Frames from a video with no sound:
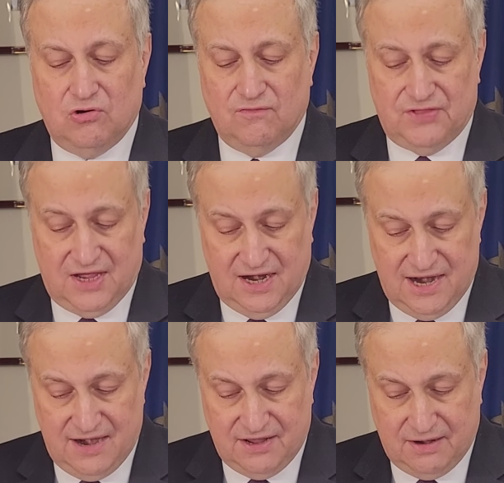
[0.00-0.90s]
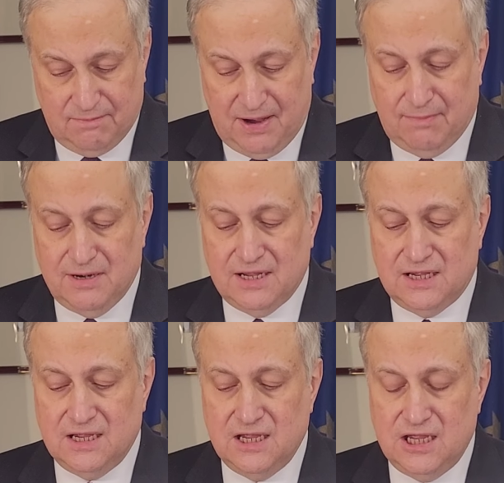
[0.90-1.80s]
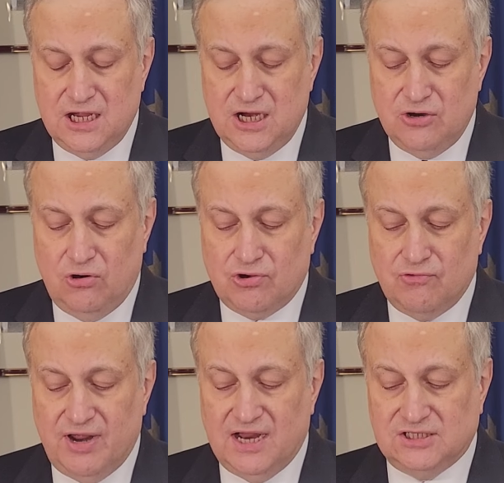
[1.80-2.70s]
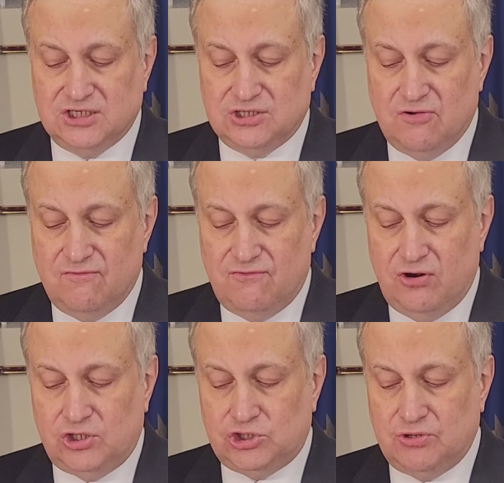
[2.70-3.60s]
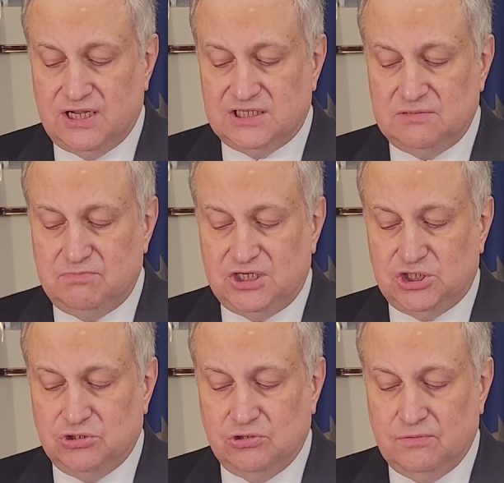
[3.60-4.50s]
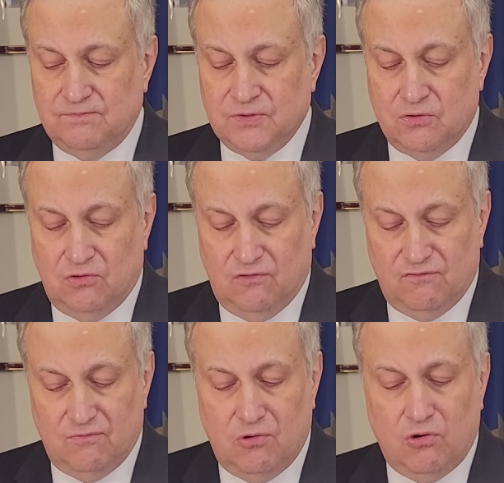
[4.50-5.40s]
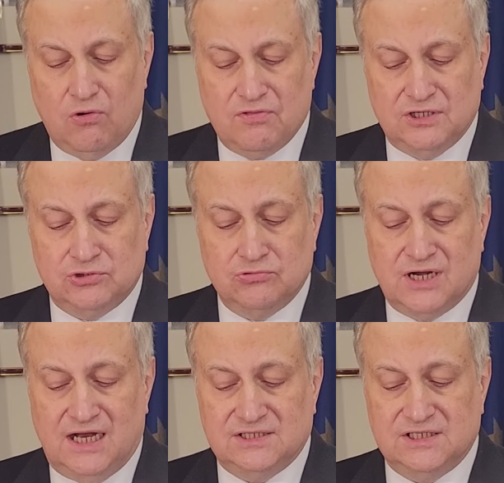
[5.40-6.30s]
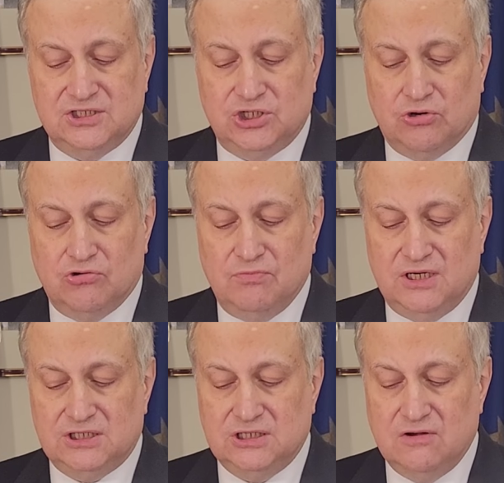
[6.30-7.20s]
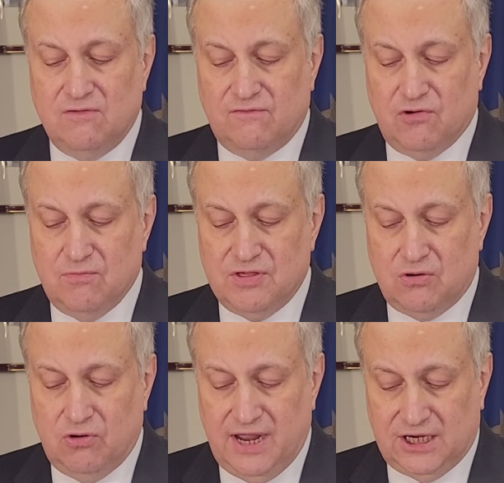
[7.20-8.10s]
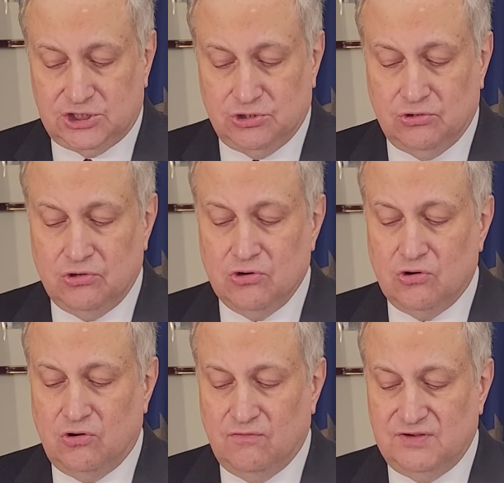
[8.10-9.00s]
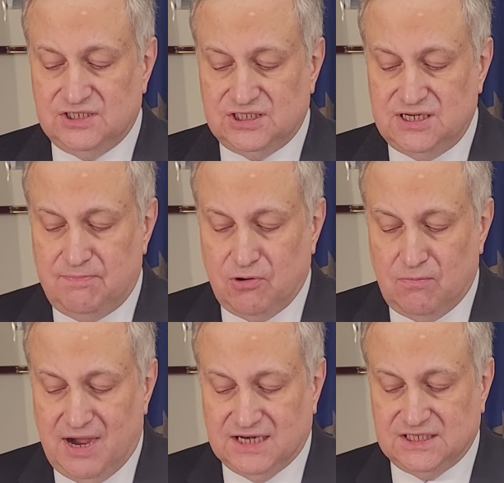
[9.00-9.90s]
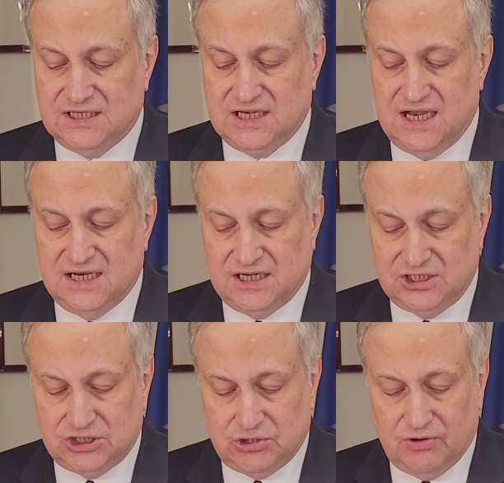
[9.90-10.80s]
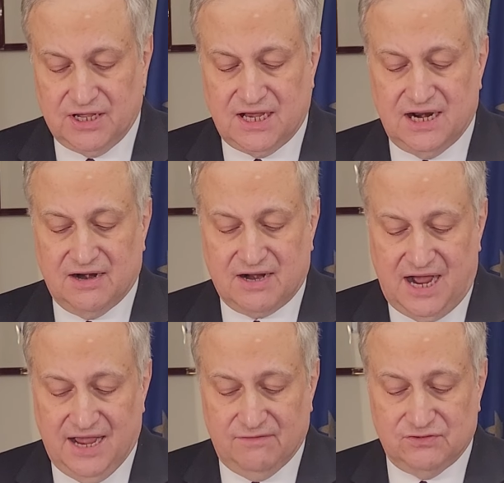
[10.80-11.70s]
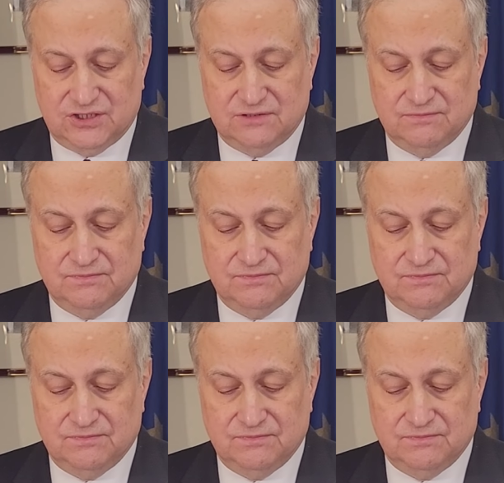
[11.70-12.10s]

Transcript: of the Hellenic Republic inaugurated a virtual exhibition of more than 200 documents from the collection of its diplomatic and historical archives.